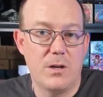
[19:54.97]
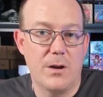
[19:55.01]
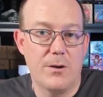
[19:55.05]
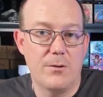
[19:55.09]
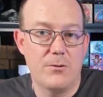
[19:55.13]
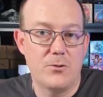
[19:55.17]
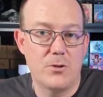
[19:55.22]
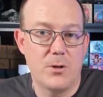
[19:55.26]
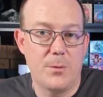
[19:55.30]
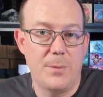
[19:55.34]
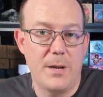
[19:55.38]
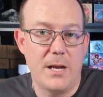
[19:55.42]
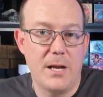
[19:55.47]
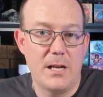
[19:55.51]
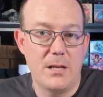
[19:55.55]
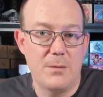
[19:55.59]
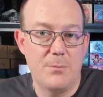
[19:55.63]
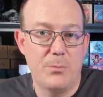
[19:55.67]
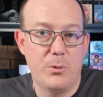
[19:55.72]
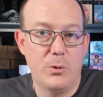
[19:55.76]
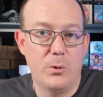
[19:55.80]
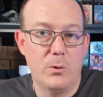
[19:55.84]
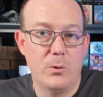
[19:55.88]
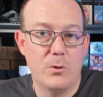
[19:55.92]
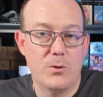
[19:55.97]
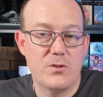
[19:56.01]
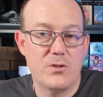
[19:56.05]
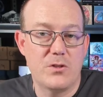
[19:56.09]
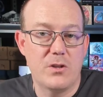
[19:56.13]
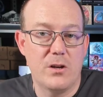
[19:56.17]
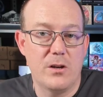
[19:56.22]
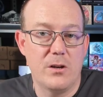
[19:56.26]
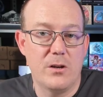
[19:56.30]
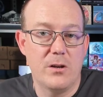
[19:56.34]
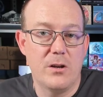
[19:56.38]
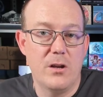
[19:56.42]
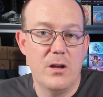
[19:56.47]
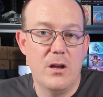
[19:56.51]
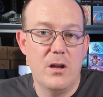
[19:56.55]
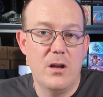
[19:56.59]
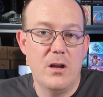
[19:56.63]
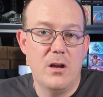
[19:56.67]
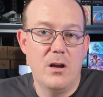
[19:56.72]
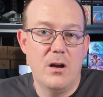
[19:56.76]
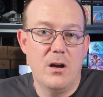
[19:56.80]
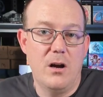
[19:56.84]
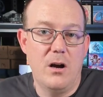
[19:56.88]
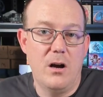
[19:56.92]
drop out of your pool. So
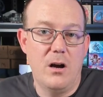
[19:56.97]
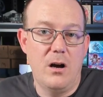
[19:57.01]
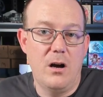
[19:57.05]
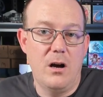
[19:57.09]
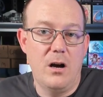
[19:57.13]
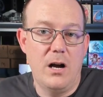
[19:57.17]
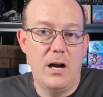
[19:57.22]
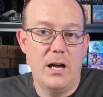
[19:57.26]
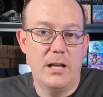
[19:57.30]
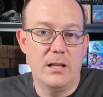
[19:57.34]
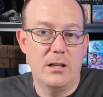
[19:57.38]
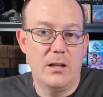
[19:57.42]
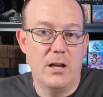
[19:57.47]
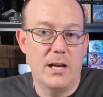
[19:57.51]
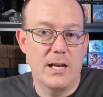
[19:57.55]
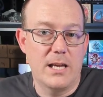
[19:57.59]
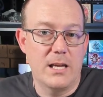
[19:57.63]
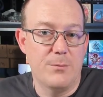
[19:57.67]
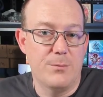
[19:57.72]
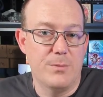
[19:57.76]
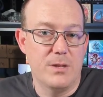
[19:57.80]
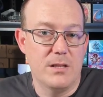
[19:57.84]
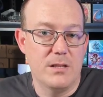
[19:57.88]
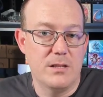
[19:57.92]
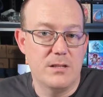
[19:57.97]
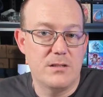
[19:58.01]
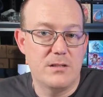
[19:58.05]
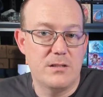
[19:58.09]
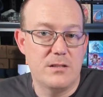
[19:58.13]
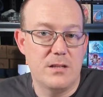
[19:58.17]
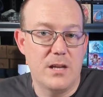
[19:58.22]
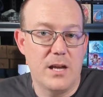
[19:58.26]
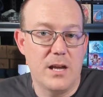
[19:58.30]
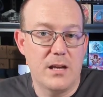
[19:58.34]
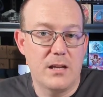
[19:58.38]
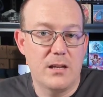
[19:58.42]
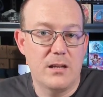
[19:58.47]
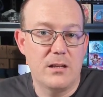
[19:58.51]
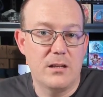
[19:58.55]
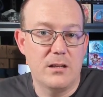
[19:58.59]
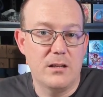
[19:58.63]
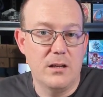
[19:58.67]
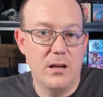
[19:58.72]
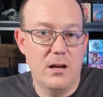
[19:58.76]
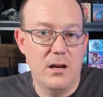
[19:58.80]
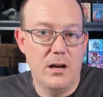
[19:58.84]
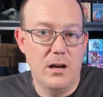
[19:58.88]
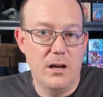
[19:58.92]
I like him in this deck.
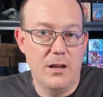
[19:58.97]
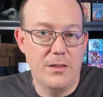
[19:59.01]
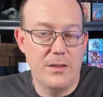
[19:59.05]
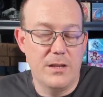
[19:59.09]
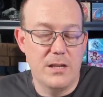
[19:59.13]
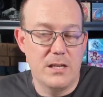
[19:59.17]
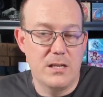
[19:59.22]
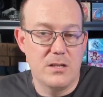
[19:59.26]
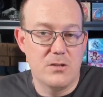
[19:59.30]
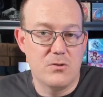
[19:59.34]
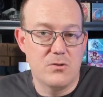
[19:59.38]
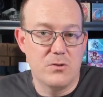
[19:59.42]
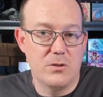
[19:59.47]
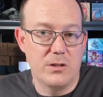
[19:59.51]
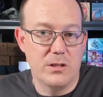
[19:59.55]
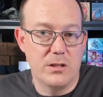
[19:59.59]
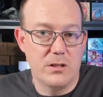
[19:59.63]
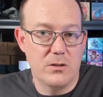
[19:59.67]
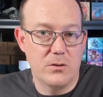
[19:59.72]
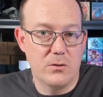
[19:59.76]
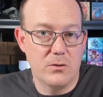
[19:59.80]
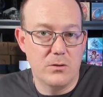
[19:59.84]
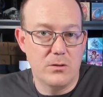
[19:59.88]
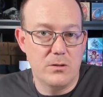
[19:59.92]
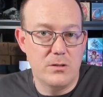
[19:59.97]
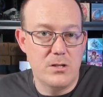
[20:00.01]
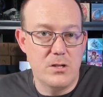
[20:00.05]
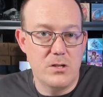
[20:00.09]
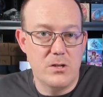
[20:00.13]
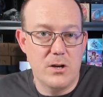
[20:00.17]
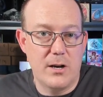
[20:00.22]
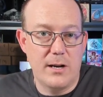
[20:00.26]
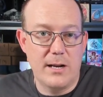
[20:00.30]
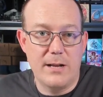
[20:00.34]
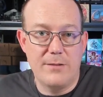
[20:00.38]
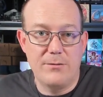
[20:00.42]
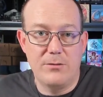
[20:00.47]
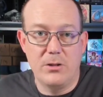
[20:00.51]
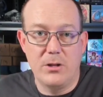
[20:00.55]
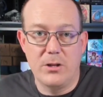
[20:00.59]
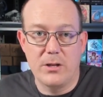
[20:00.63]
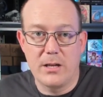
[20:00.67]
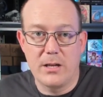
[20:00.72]
I think he's really good. You don't have a